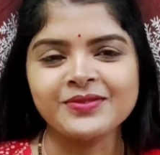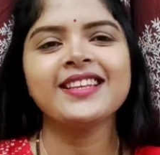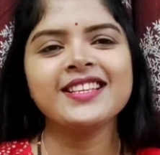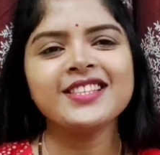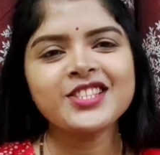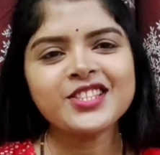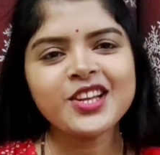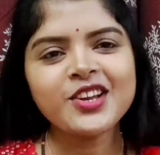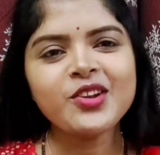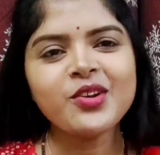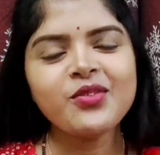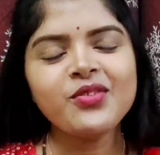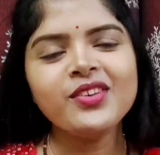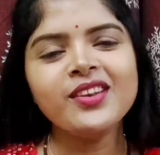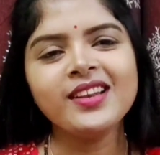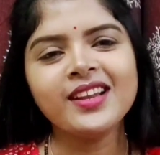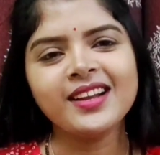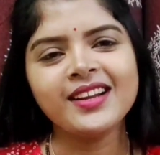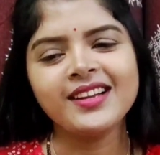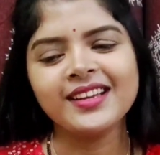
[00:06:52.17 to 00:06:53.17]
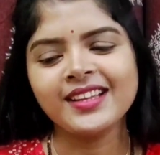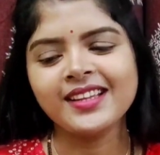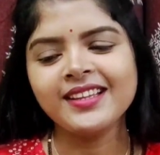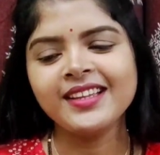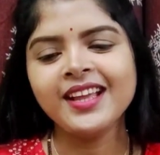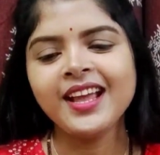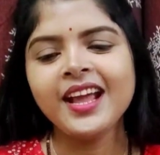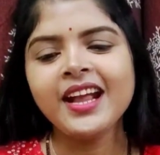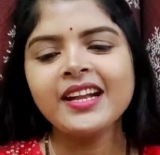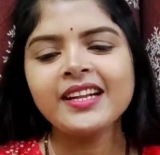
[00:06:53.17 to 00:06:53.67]
Instead of
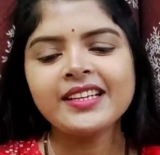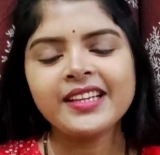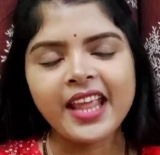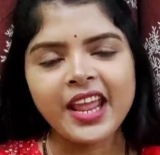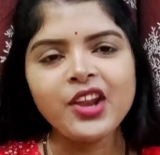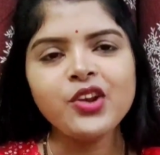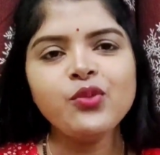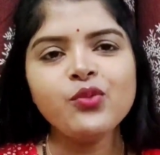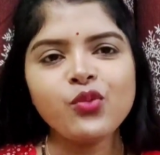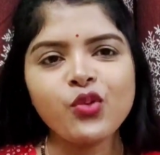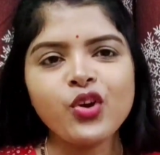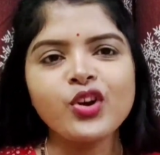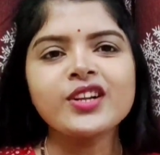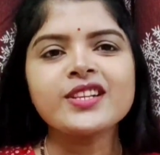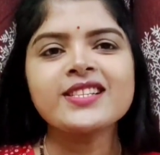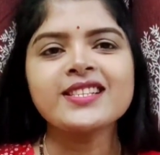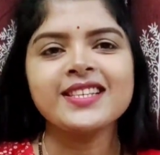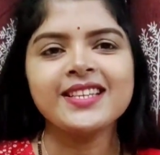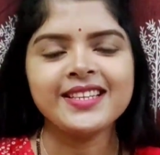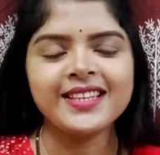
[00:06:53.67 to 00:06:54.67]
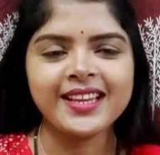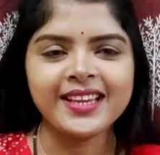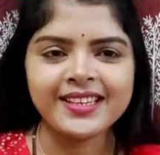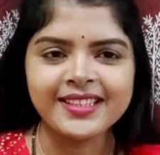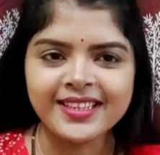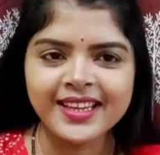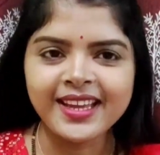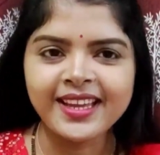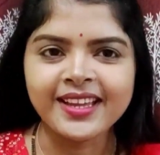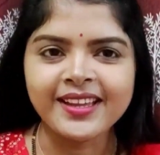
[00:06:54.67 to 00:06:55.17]
learning 10 words in a
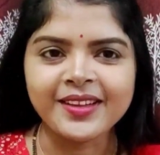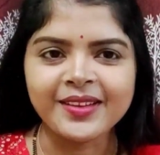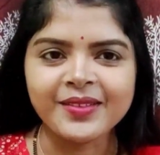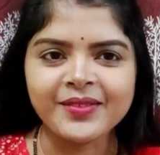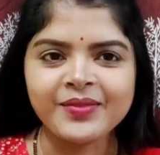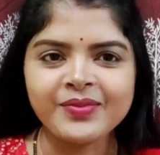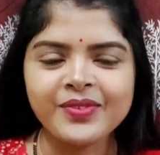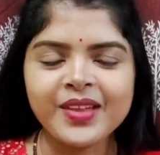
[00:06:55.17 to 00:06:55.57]
day,